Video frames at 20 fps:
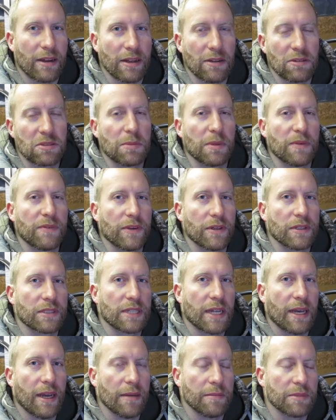That was my first
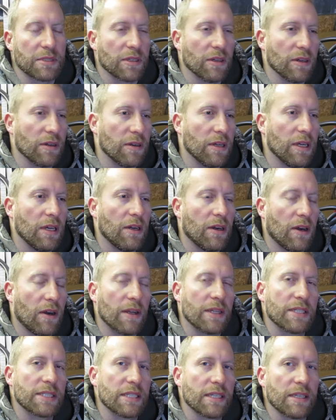time. So
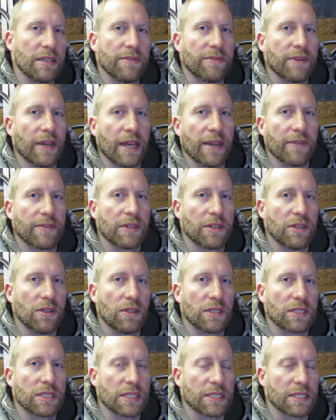honestly, if I have to do
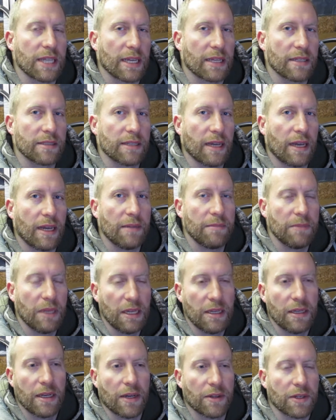this a second time,
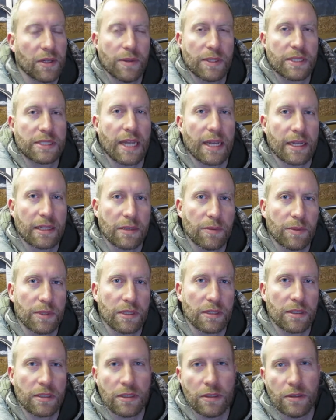I'll know exactly what
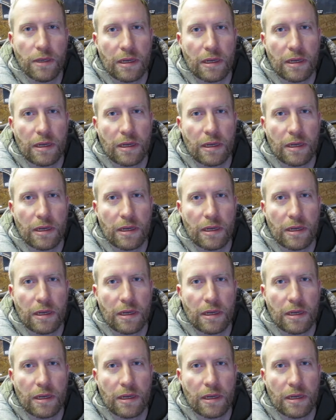to do.